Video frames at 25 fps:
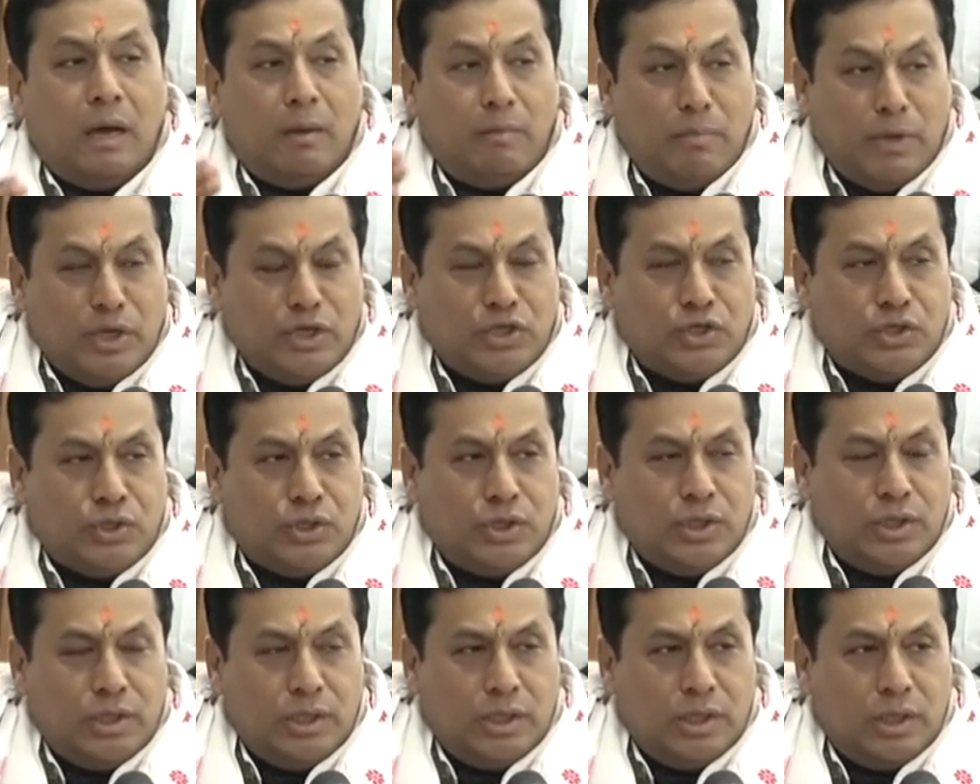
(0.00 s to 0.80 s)

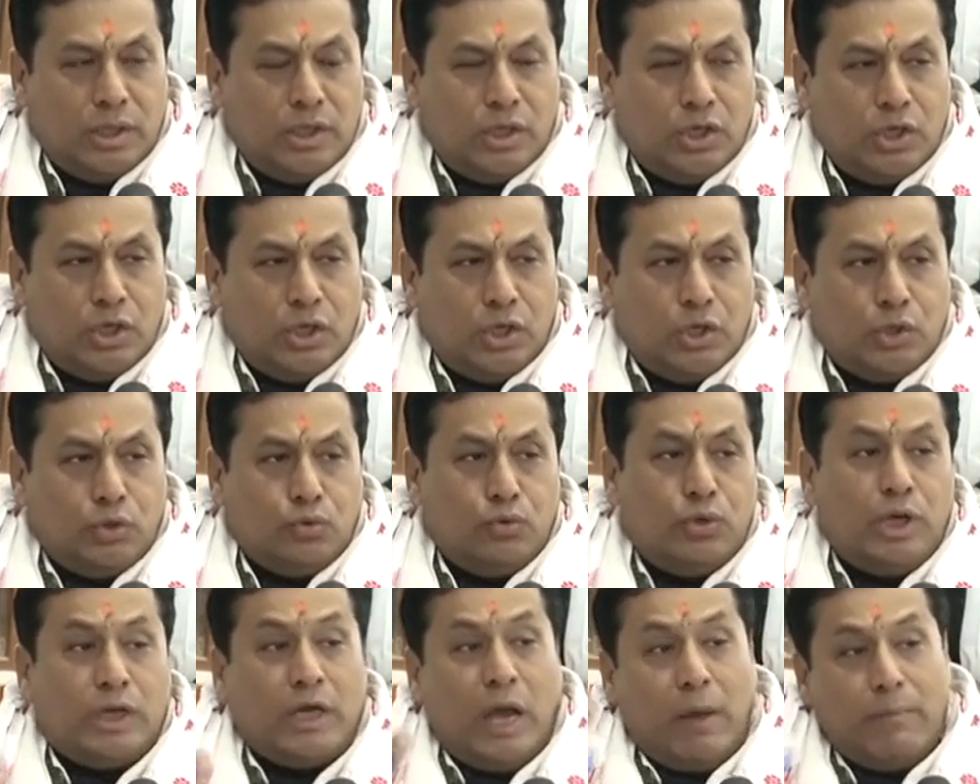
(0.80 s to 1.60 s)
ministry
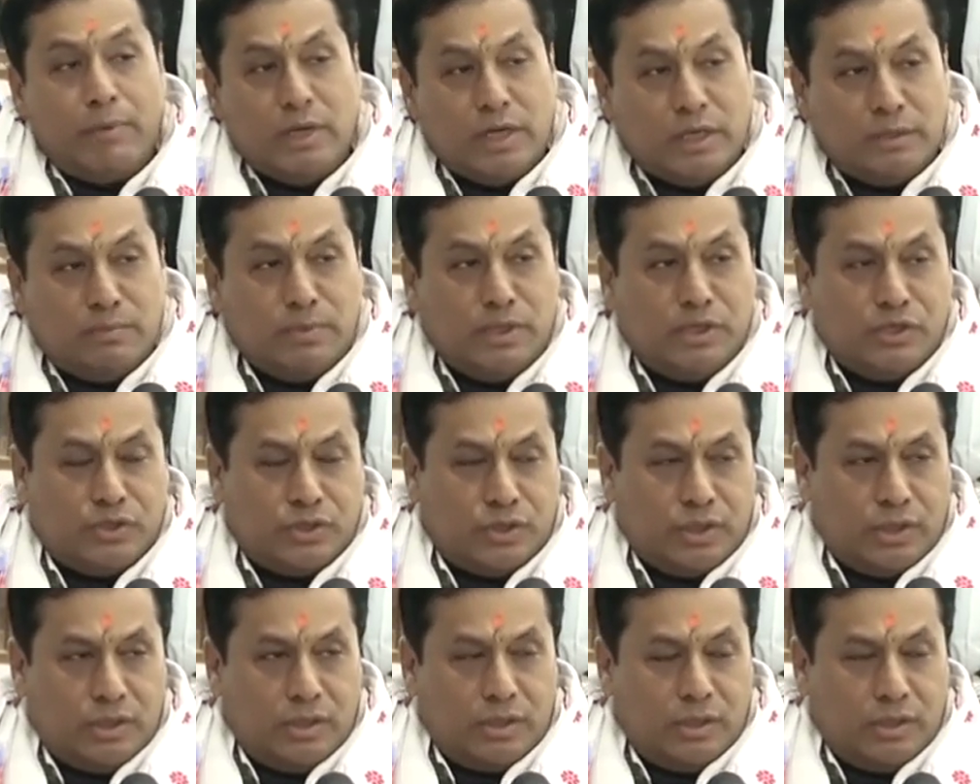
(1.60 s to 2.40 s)
to the cabinet
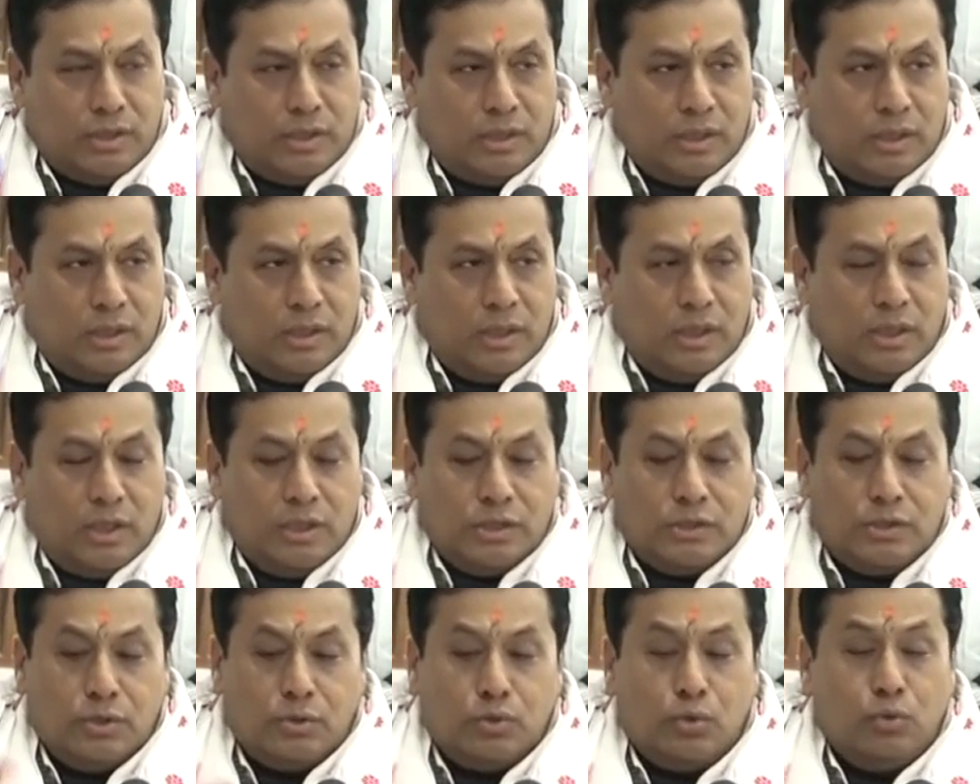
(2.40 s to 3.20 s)
ministry.
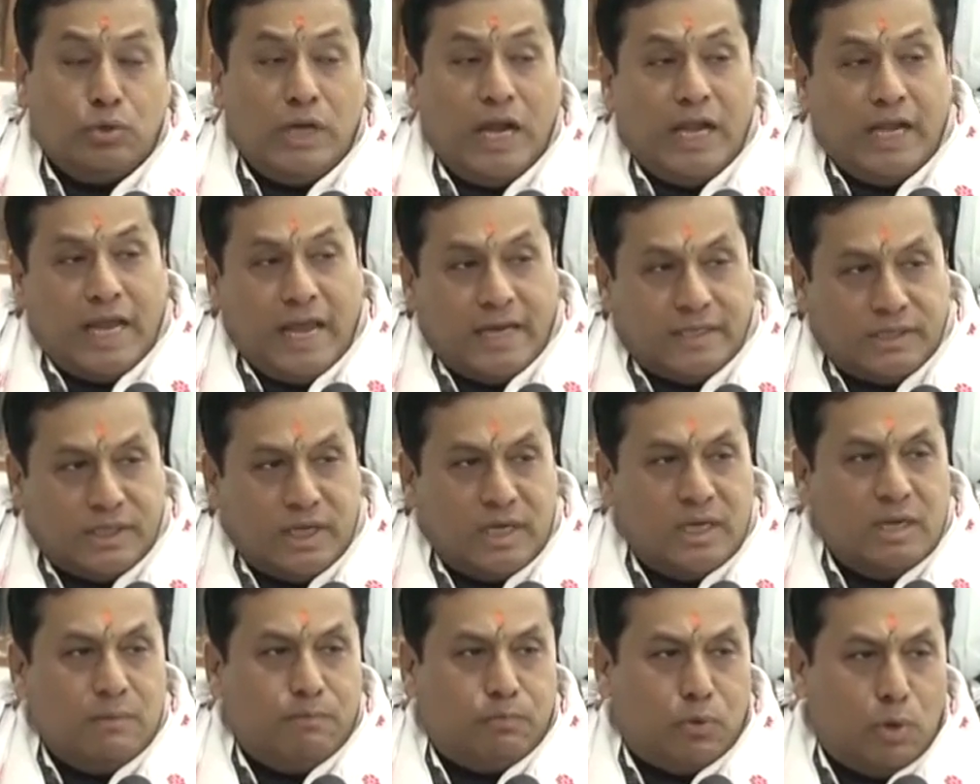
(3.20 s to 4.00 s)
So to that
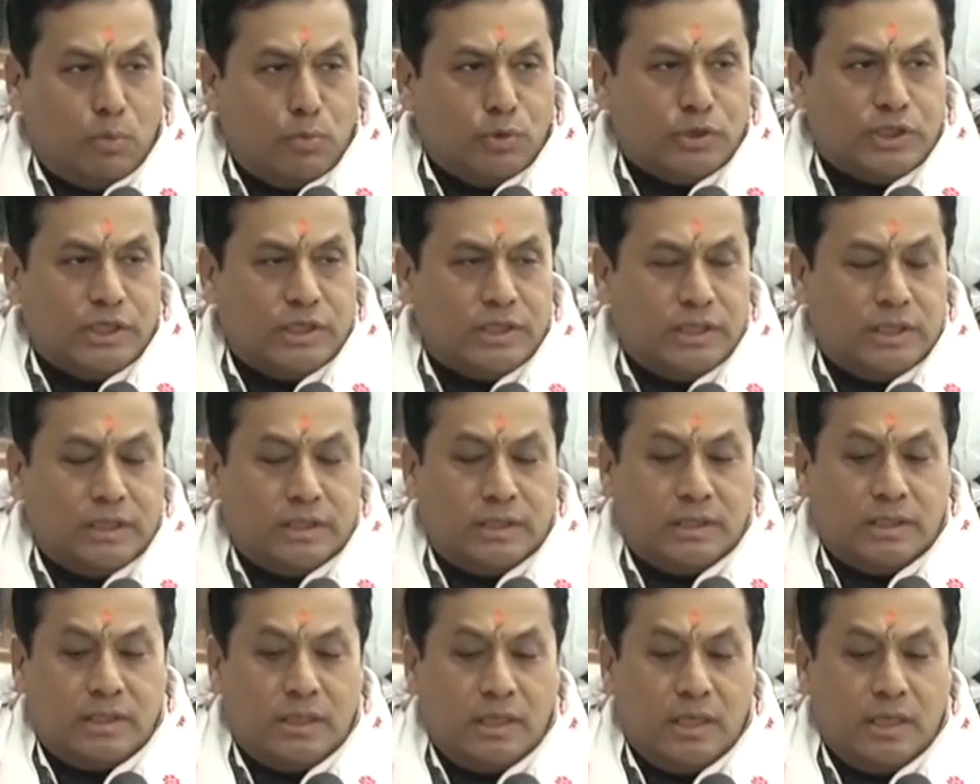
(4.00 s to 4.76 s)
extent, he promoted it.